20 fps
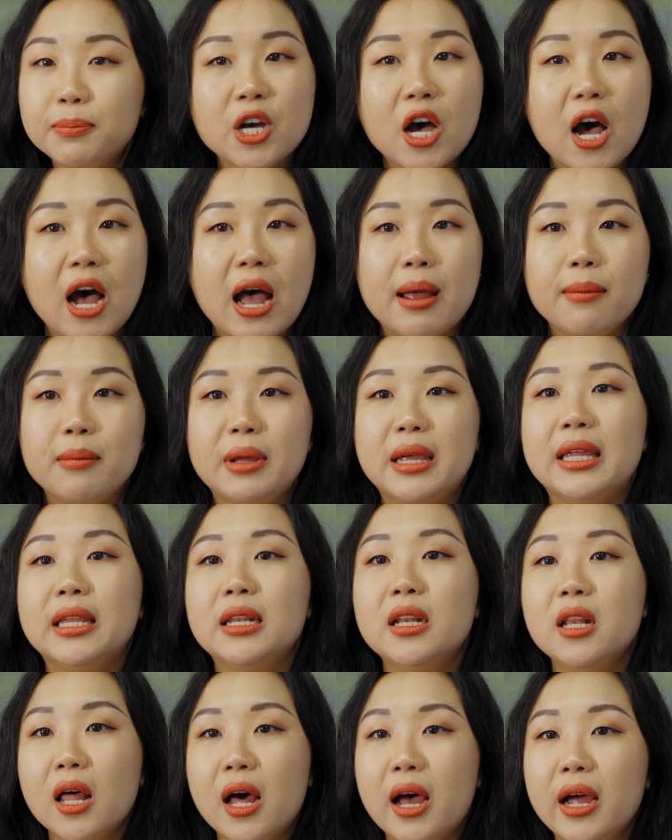time
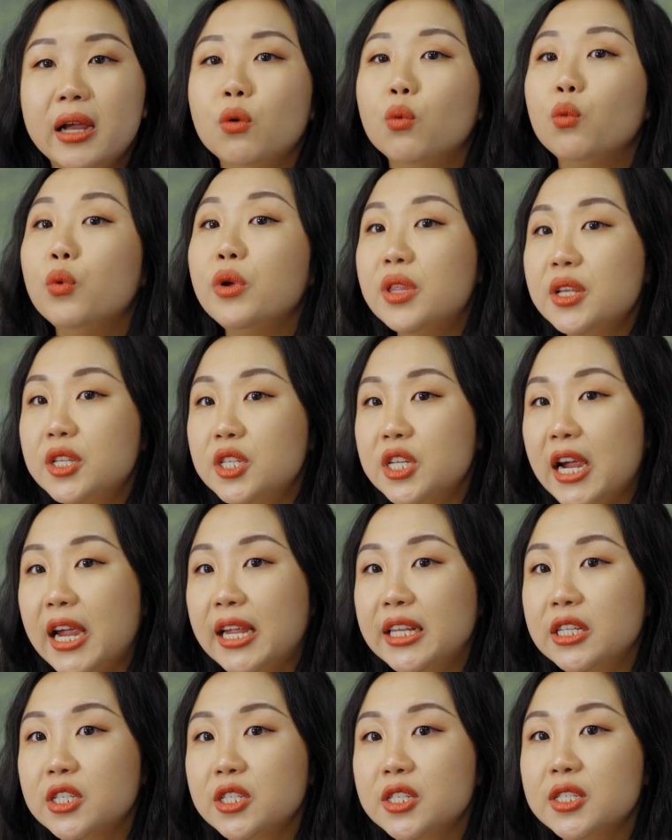in line with the
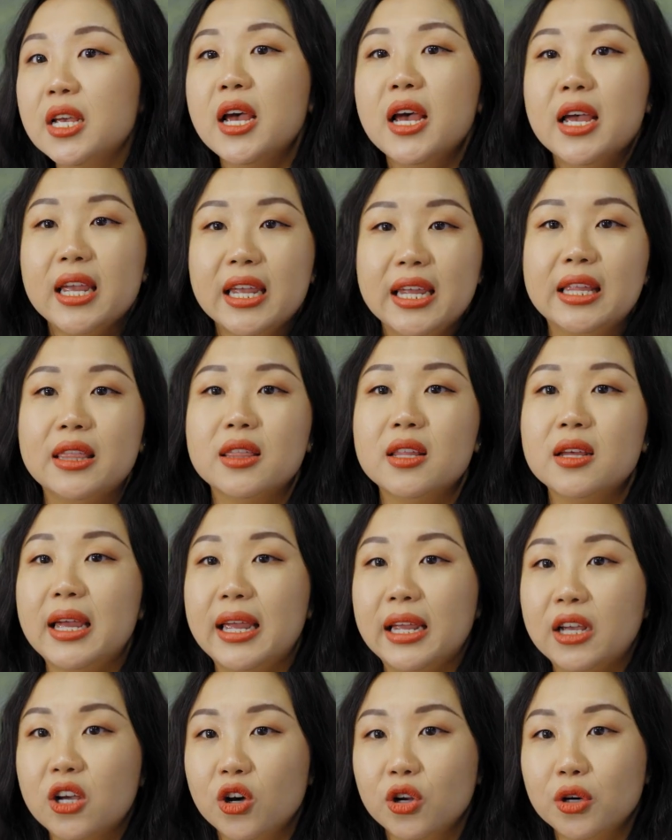changes in the
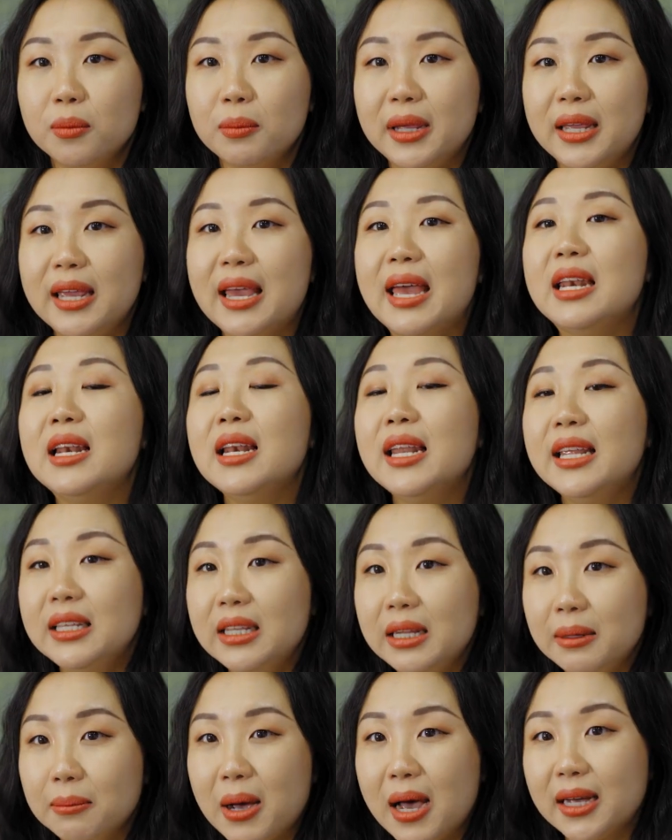economy and
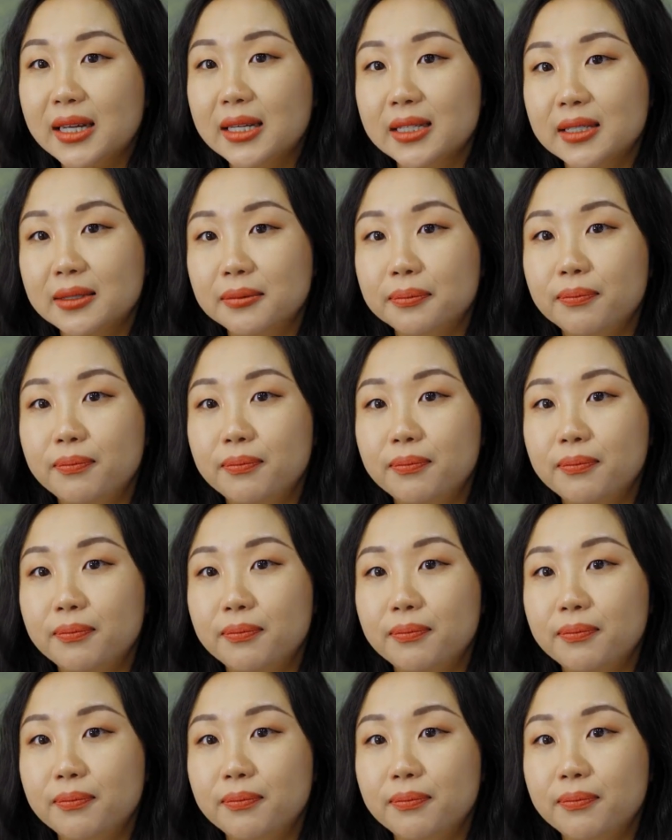lending market.